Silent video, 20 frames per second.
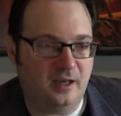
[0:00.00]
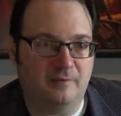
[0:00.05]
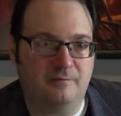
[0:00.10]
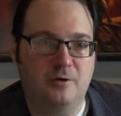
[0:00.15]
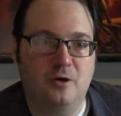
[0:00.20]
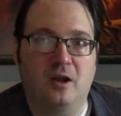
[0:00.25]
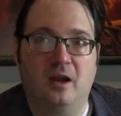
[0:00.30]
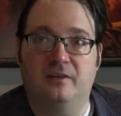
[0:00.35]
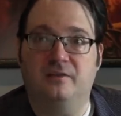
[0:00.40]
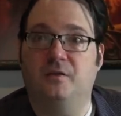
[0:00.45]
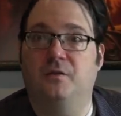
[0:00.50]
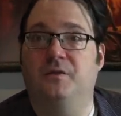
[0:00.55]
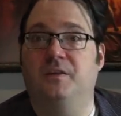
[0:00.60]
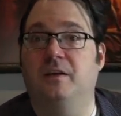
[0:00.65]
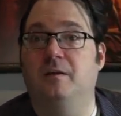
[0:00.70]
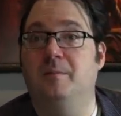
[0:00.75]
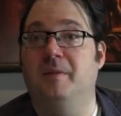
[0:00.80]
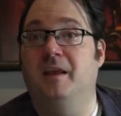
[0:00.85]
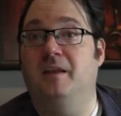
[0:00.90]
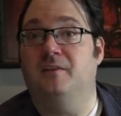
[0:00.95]
And if you guys have
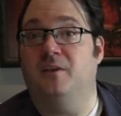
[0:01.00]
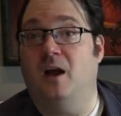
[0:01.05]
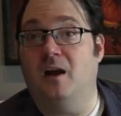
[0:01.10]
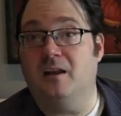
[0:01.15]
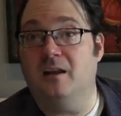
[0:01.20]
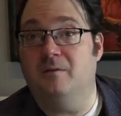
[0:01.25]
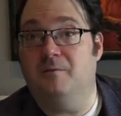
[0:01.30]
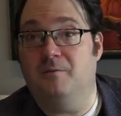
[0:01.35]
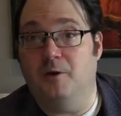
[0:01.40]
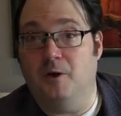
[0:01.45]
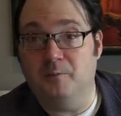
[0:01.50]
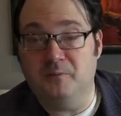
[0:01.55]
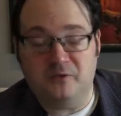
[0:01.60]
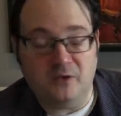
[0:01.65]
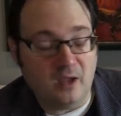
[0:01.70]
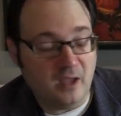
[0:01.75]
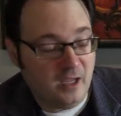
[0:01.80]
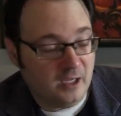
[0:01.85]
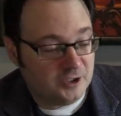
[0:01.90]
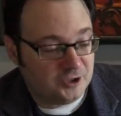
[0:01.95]
seen Miyazaki films,
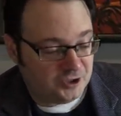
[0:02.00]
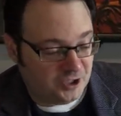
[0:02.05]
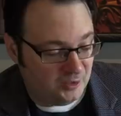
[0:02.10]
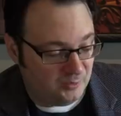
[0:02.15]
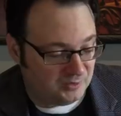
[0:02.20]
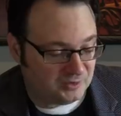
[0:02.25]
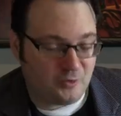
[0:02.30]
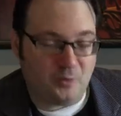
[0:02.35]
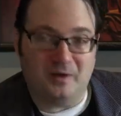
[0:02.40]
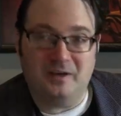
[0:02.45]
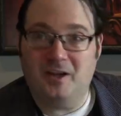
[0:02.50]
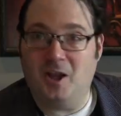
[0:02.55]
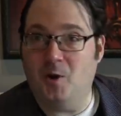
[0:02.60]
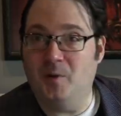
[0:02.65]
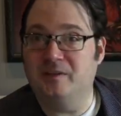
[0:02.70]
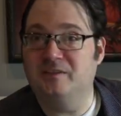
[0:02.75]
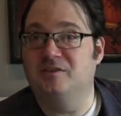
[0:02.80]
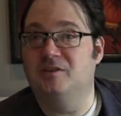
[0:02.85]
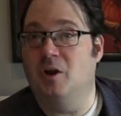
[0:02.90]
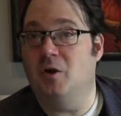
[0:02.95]
she was going to
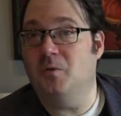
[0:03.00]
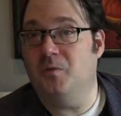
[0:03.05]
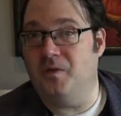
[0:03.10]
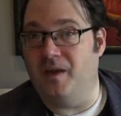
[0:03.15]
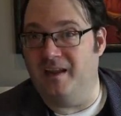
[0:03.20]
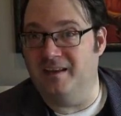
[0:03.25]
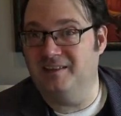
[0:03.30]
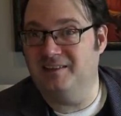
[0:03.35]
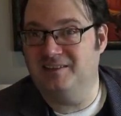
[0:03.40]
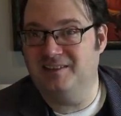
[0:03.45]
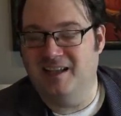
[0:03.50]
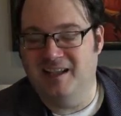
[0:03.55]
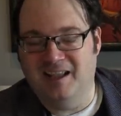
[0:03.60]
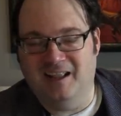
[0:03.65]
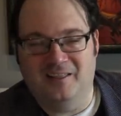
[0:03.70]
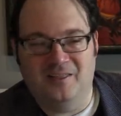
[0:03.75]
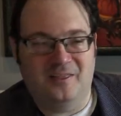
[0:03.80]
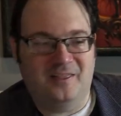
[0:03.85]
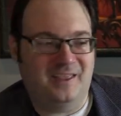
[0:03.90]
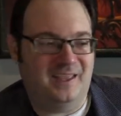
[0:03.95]
go as No Face,
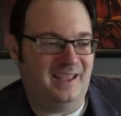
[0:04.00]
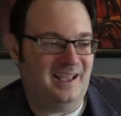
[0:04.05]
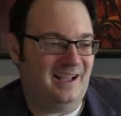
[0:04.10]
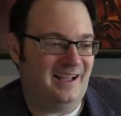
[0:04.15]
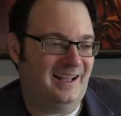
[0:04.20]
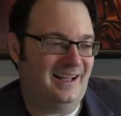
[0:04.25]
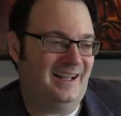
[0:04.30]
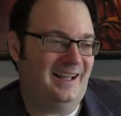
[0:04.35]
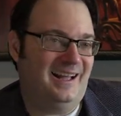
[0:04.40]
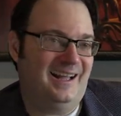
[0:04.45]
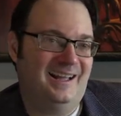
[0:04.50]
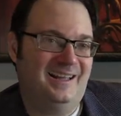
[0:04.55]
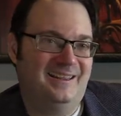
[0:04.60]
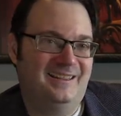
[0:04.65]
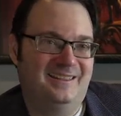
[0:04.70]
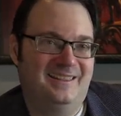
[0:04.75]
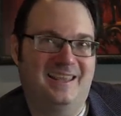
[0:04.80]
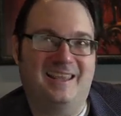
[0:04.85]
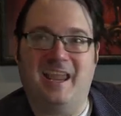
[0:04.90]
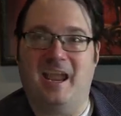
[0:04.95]
the uh,
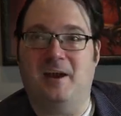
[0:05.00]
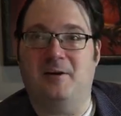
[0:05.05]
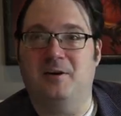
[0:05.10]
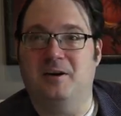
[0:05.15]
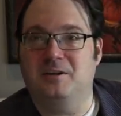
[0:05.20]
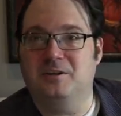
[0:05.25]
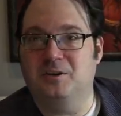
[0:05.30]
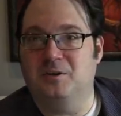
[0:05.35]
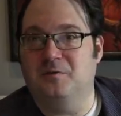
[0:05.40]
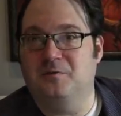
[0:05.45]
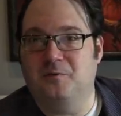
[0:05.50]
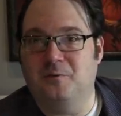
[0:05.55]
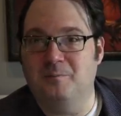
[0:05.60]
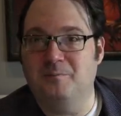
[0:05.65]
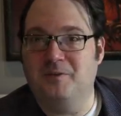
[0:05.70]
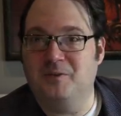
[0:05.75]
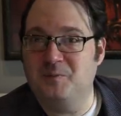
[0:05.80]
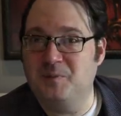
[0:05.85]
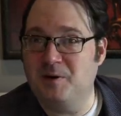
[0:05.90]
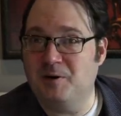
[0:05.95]
the character
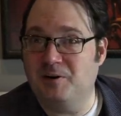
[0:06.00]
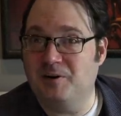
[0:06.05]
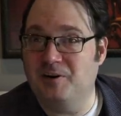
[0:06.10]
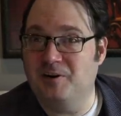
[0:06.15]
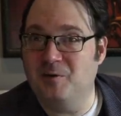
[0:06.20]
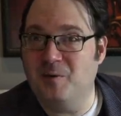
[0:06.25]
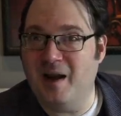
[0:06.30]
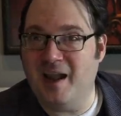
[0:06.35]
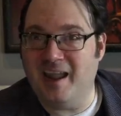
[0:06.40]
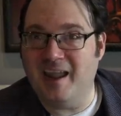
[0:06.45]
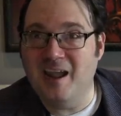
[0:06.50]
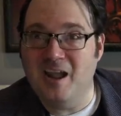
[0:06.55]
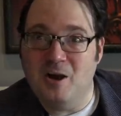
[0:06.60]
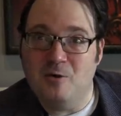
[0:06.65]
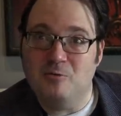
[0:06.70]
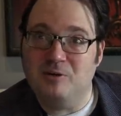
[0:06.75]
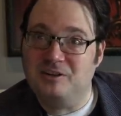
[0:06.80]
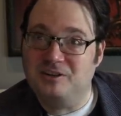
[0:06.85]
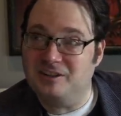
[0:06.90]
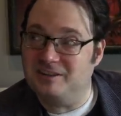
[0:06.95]
from Spirited Away,
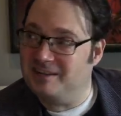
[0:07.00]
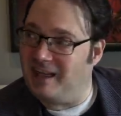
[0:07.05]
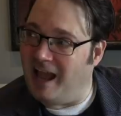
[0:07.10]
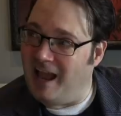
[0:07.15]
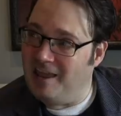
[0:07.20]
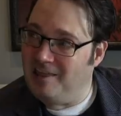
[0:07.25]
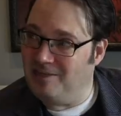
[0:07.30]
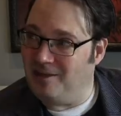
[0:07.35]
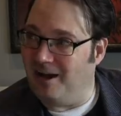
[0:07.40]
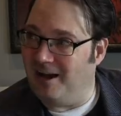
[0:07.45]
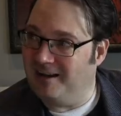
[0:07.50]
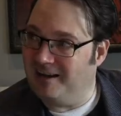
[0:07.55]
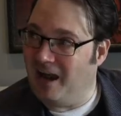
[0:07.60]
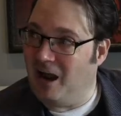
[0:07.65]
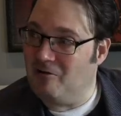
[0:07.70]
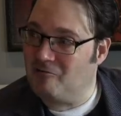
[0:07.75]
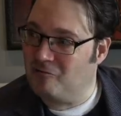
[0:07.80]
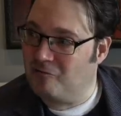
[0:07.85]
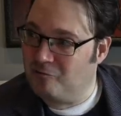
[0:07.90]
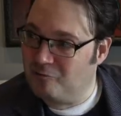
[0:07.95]
which is, I thought,
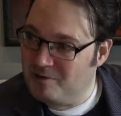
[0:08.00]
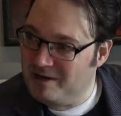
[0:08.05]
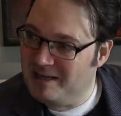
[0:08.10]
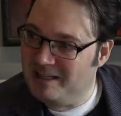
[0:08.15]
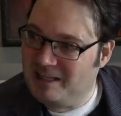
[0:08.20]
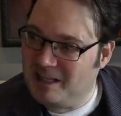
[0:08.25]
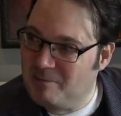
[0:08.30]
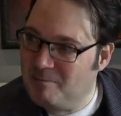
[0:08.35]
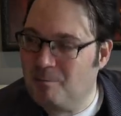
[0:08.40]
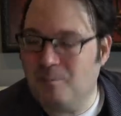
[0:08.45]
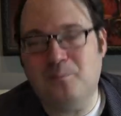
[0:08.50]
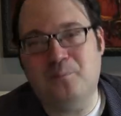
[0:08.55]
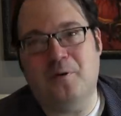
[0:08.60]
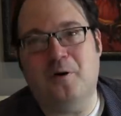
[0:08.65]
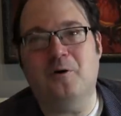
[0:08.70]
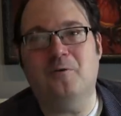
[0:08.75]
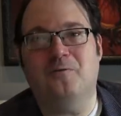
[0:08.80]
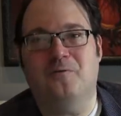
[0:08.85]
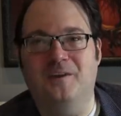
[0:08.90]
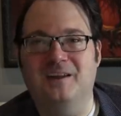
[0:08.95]
a really
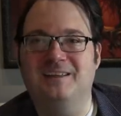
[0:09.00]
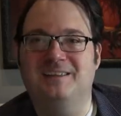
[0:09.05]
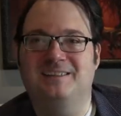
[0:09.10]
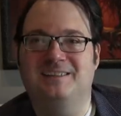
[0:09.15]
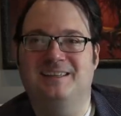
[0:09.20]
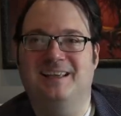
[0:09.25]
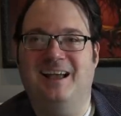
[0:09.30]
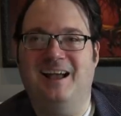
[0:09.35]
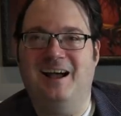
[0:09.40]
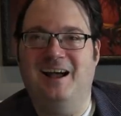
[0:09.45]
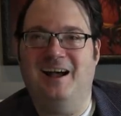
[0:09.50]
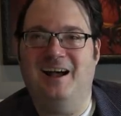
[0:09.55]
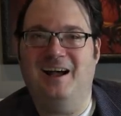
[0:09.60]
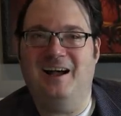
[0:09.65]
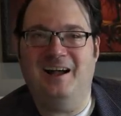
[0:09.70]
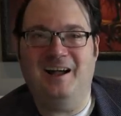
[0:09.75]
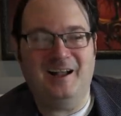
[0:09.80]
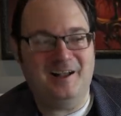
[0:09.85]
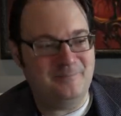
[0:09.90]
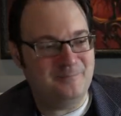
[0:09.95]
perfect
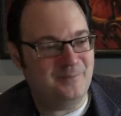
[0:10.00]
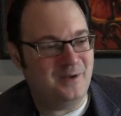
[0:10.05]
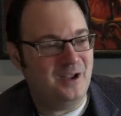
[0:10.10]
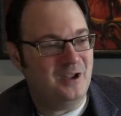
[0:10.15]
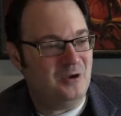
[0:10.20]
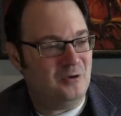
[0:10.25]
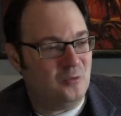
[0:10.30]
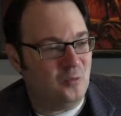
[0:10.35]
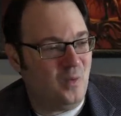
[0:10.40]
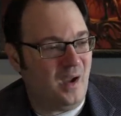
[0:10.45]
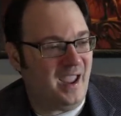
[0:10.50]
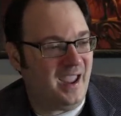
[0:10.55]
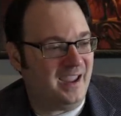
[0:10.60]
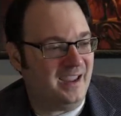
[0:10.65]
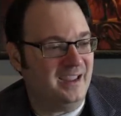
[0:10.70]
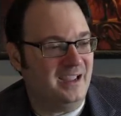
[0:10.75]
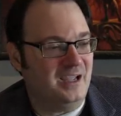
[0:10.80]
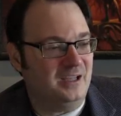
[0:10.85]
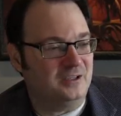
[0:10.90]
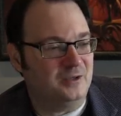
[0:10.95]
um,
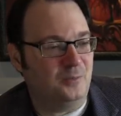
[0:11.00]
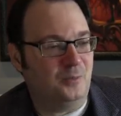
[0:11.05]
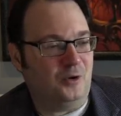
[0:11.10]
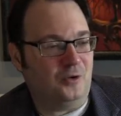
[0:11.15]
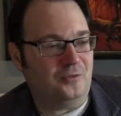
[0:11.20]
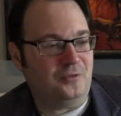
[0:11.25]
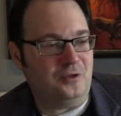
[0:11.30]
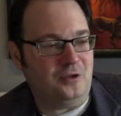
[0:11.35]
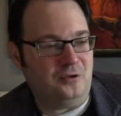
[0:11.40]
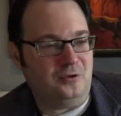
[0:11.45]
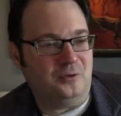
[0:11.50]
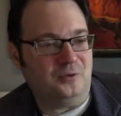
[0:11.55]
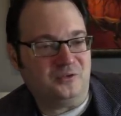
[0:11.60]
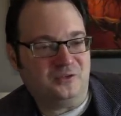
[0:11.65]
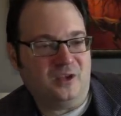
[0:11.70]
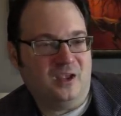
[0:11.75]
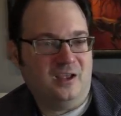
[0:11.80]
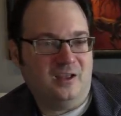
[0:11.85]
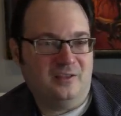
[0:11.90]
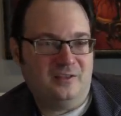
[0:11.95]
way to both
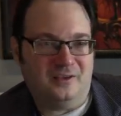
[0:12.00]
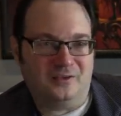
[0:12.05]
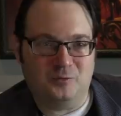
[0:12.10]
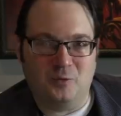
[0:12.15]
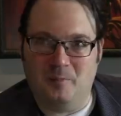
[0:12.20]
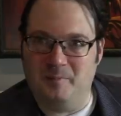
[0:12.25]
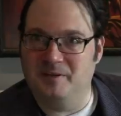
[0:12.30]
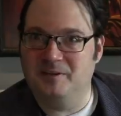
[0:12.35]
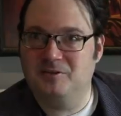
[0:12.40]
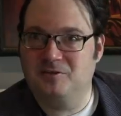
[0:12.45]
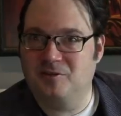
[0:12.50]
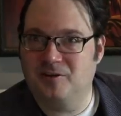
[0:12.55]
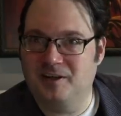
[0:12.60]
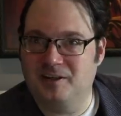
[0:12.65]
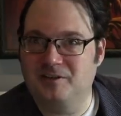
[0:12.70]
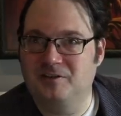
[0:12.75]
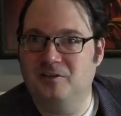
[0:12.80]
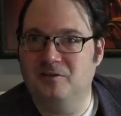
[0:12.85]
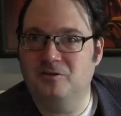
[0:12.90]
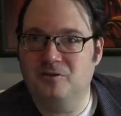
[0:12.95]
use this woman's
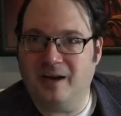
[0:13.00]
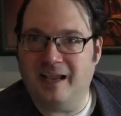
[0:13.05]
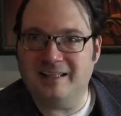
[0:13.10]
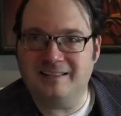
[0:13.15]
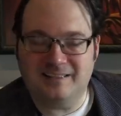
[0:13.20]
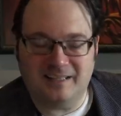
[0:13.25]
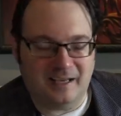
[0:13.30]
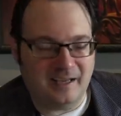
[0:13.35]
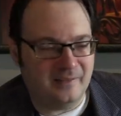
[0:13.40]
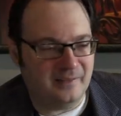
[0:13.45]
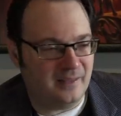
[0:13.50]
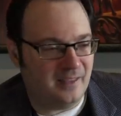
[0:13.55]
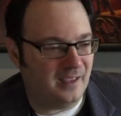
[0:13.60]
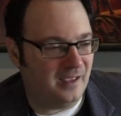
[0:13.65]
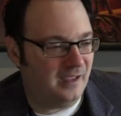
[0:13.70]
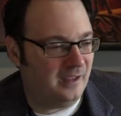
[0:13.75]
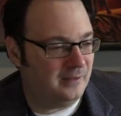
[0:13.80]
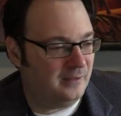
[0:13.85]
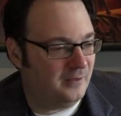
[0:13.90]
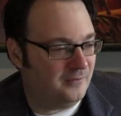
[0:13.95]
traditional dress and
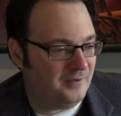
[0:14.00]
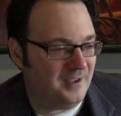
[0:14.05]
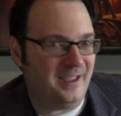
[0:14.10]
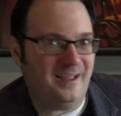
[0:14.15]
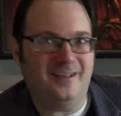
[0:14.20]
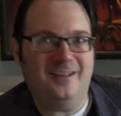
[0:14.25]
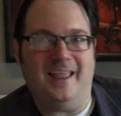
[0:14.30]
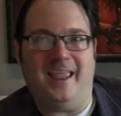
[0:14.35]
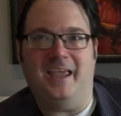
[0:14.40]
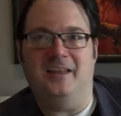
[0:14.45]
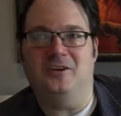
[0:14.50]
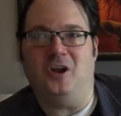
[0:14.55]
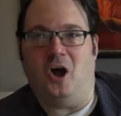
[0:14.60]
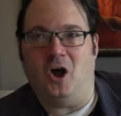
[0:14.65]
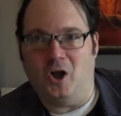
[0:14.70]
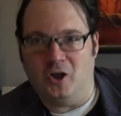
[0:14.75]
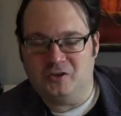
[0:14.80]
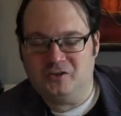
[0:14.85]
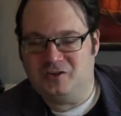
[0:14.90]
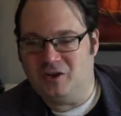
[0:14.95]
the and the veil, and
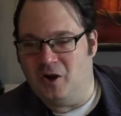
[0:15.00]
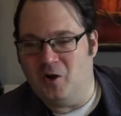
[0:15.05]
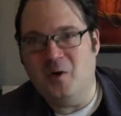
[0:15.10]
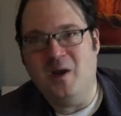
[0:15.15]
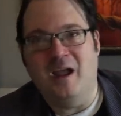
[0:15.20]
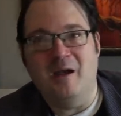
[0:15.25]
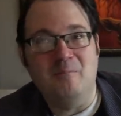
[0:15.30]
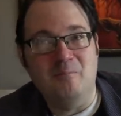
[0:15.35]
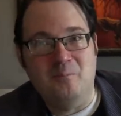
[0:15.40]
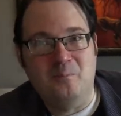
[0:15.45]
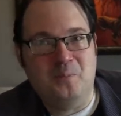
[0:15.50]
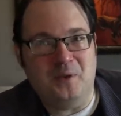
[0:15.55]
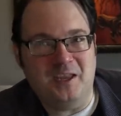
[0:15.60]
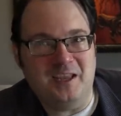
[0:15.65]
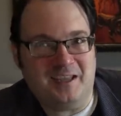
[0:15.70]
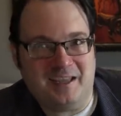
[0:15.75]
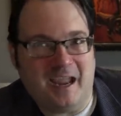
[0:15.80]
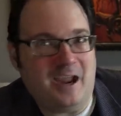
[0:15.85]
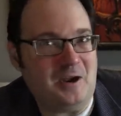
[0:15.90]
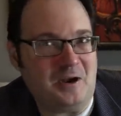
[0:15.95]
also
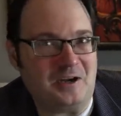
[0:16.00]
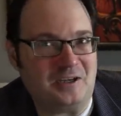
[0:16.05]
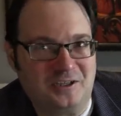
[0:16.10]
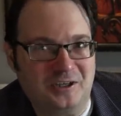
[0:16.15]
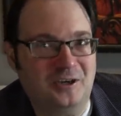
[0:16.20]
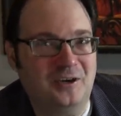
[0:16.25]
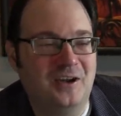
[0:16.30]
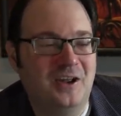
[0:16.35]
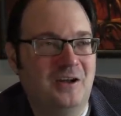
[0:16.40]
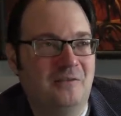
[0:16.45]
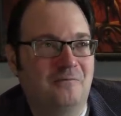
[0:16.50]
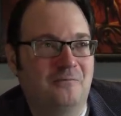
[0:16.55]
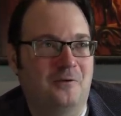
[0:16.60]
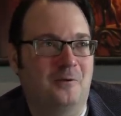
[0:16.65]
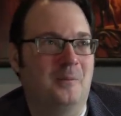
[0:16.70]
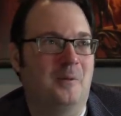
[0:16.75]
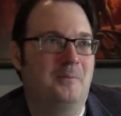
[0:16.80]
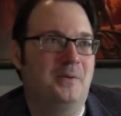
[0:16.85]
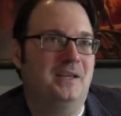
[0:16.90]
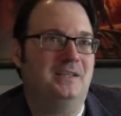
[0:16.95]
be a character
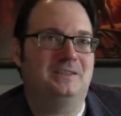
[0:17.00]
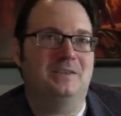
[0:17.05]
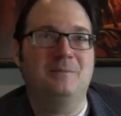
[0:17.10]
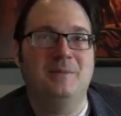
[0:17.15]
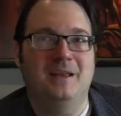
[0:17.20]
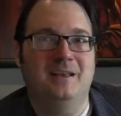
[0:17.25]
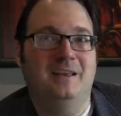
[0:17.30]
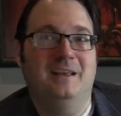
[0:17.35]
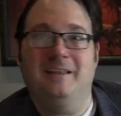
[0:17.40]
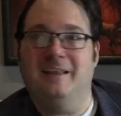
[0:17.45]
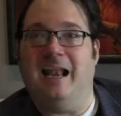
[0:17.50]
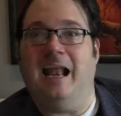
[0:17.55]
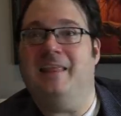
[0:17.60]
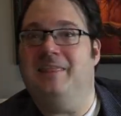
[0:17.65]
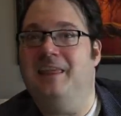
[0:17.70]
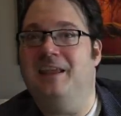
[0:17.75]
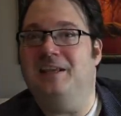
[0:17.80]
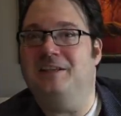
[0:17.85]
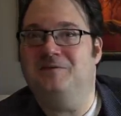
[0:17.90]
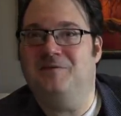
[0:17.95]
from a piece of media that I
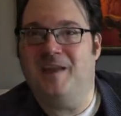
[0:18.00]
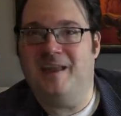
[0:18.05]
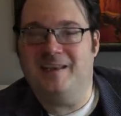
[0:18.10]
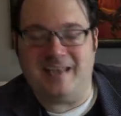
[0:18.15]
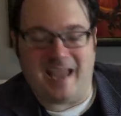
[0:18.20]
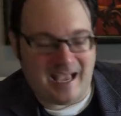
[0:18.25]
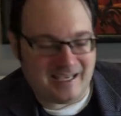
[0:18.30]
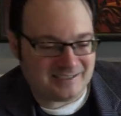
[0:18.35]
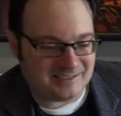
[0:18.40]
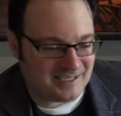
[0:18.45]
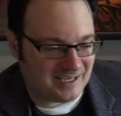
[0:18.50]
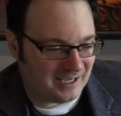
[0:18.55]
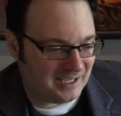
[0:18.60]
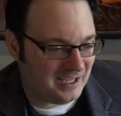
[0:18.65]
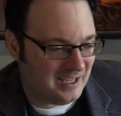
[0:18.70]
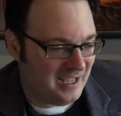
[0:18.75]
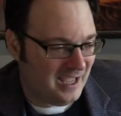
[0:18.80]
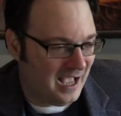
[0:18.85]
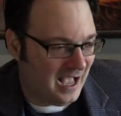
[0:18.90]
think is fantastic.